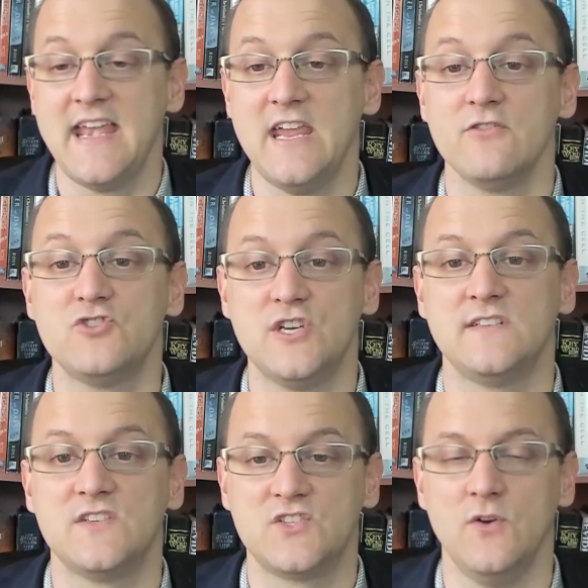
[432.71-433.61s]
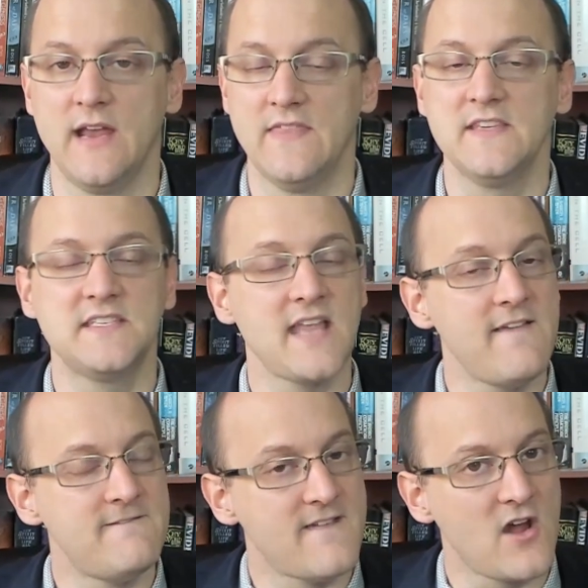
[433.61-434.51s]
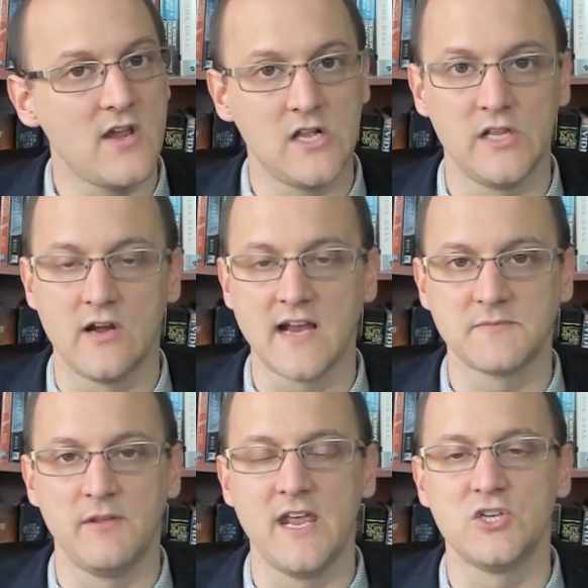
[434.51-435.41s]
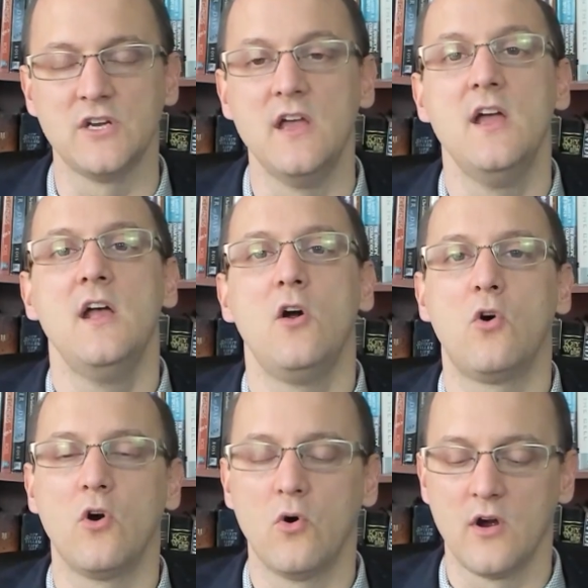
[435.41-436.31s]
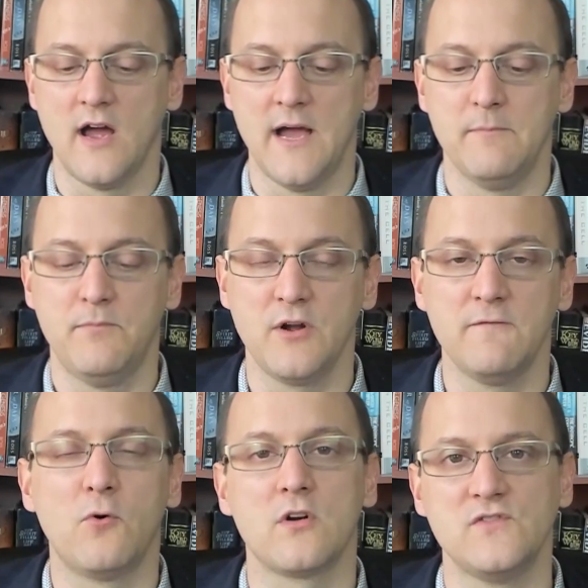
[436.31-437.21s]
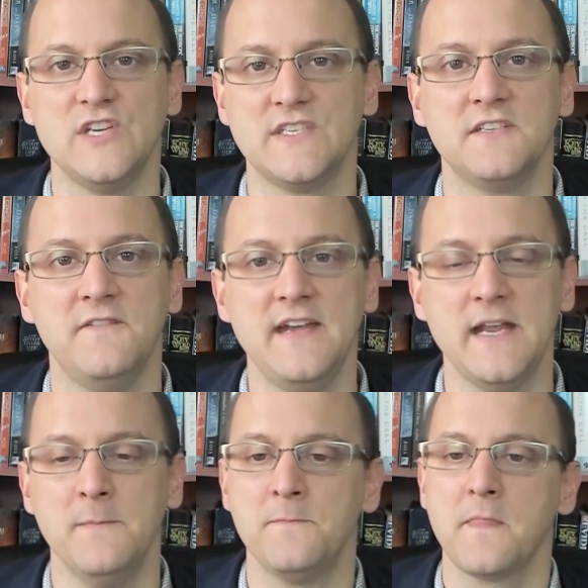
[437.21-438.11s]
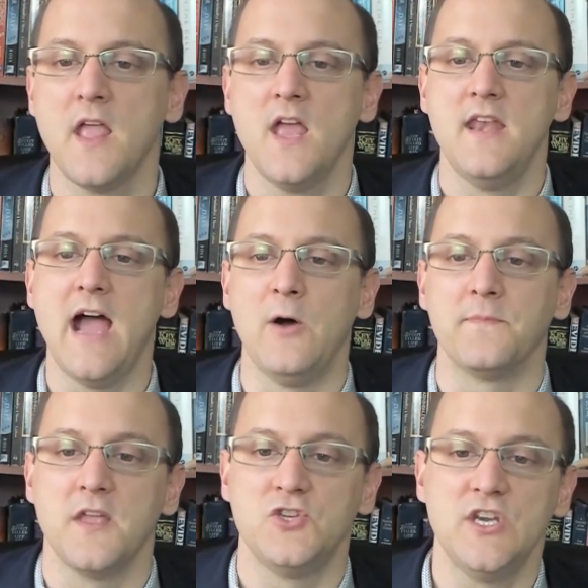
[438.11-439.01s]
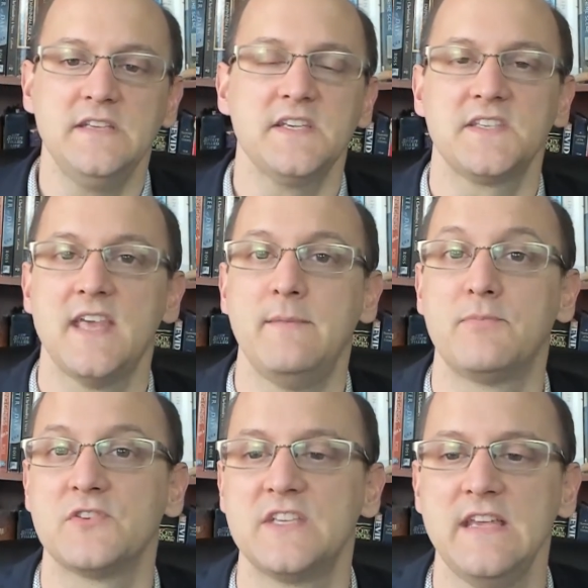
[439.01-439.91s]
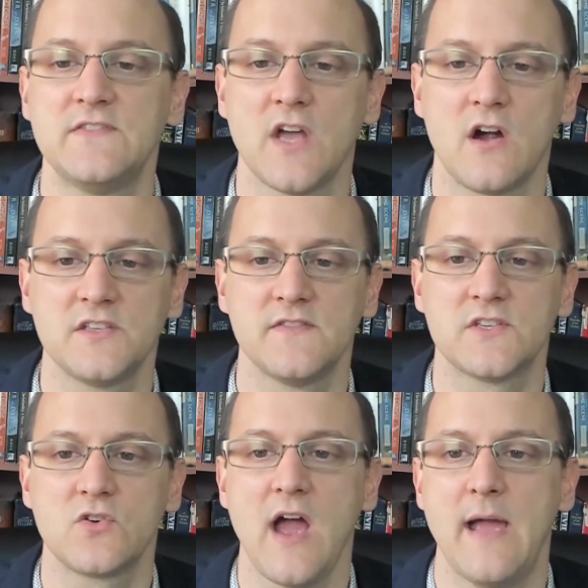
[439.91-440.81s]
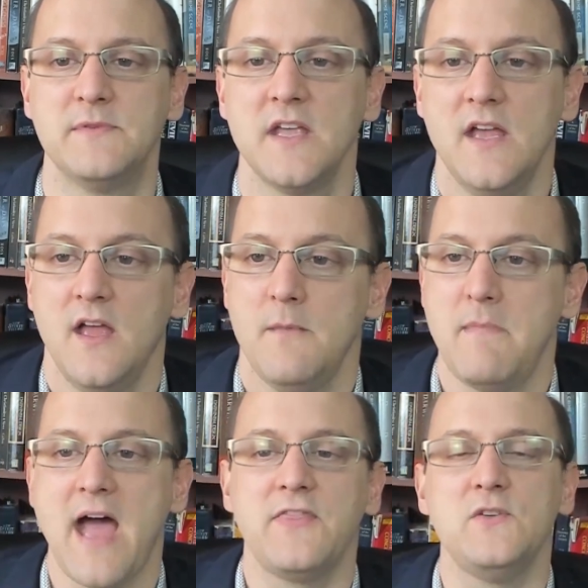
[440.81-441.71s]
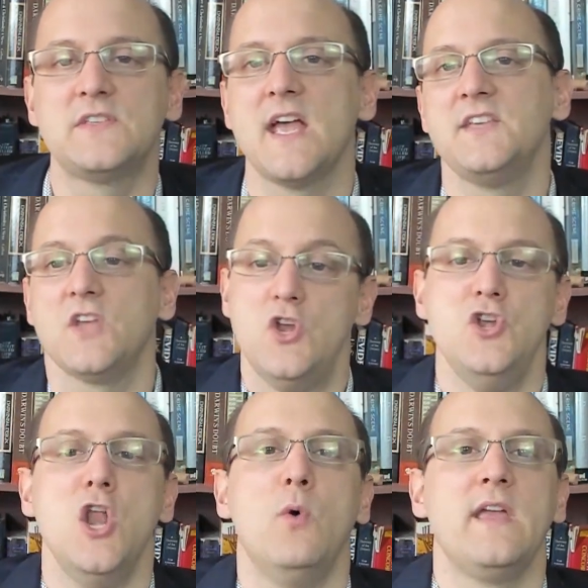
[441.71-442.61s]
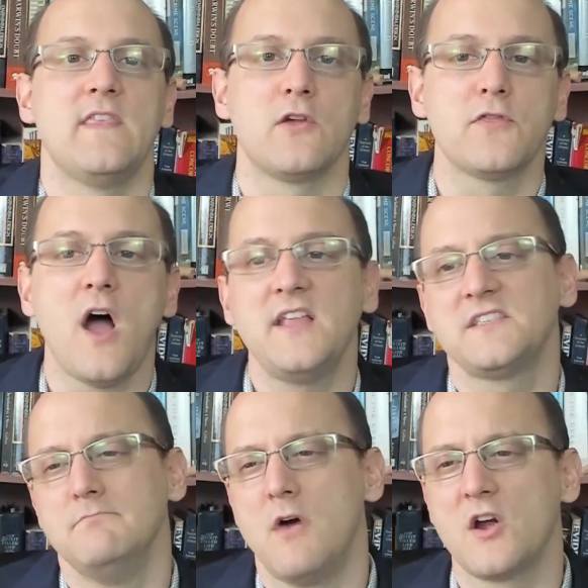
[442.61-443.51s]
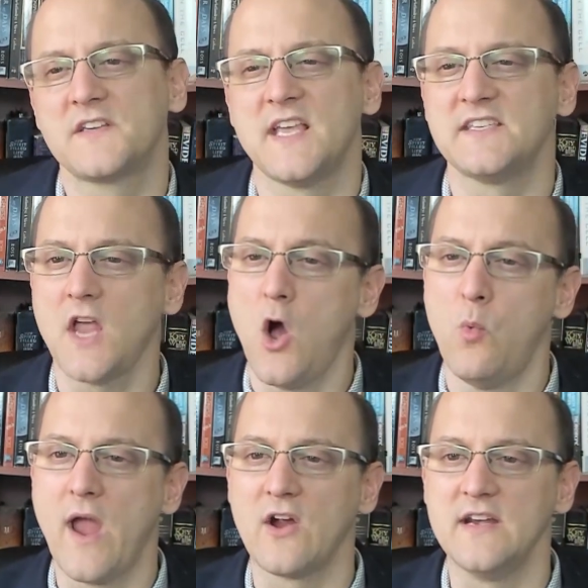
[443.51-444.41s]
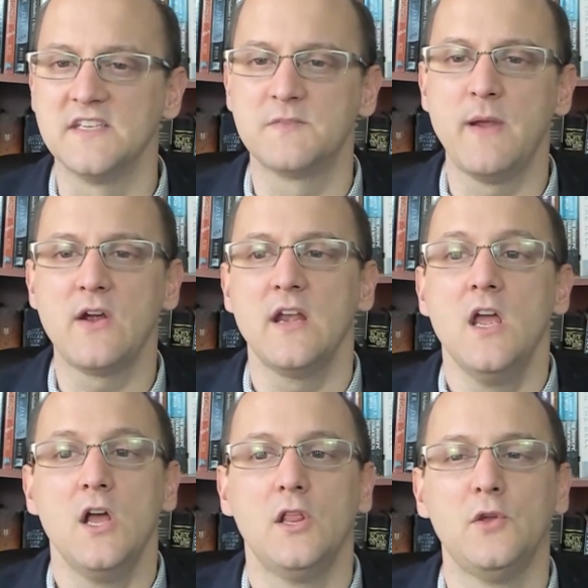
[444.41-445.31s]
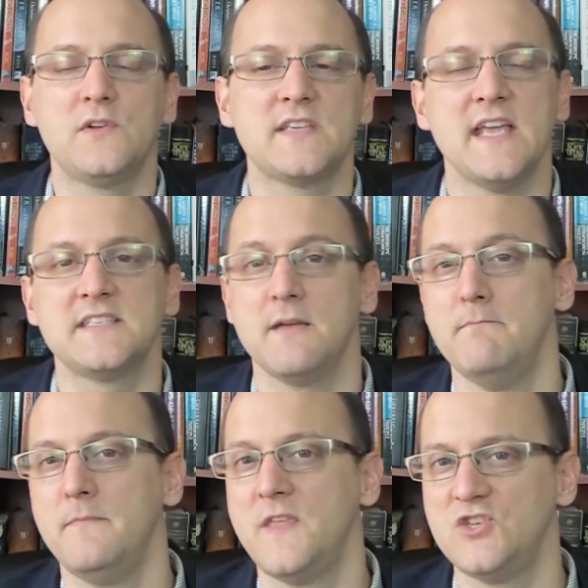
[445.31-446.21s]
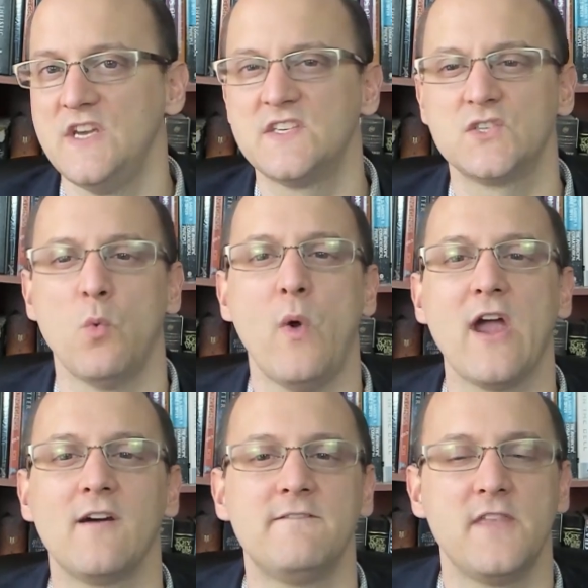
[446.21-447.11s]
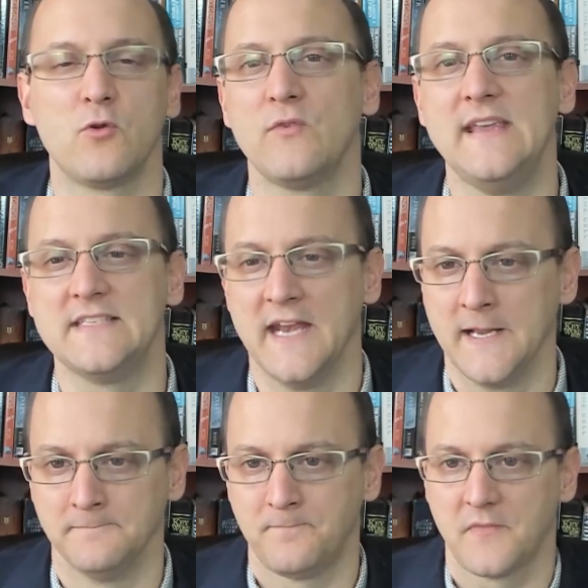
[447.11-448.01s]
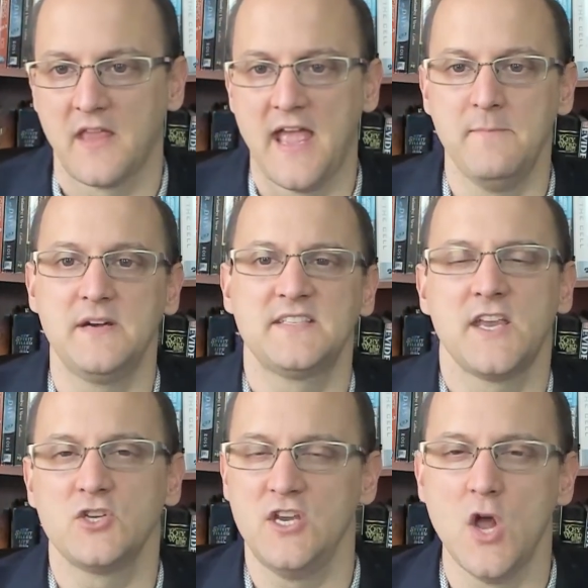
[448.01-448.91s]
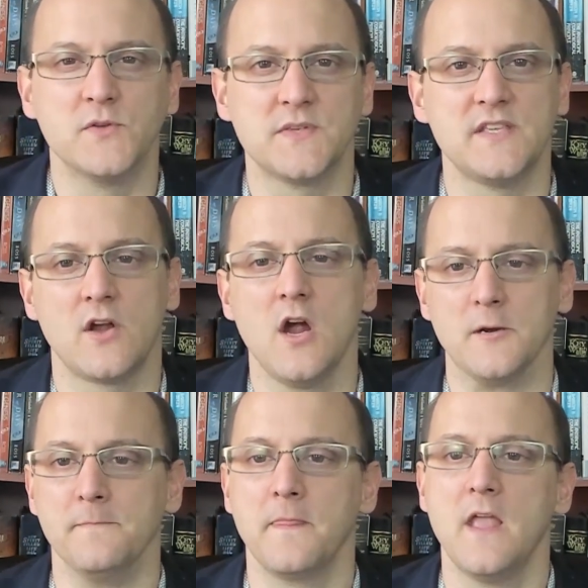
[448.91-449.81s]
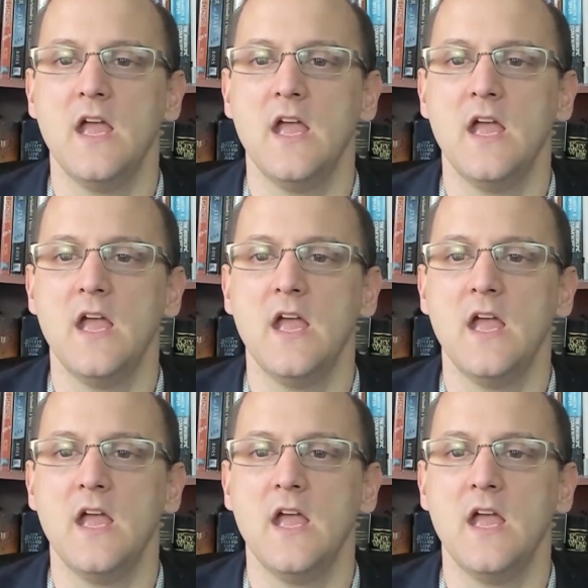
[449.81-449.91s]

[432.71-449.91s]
And here Jesus is doing it. This is a very clear explanation or, or uh, putting forward of Jesus' divinity. Now, Jesus then perceives the hearts of the scribes. Matthew says, knowing their thoughts. Mark says, aware in his spirit. Luke says that Jesus is aware of their reasoning, okay? But essentially knows what's in their heart.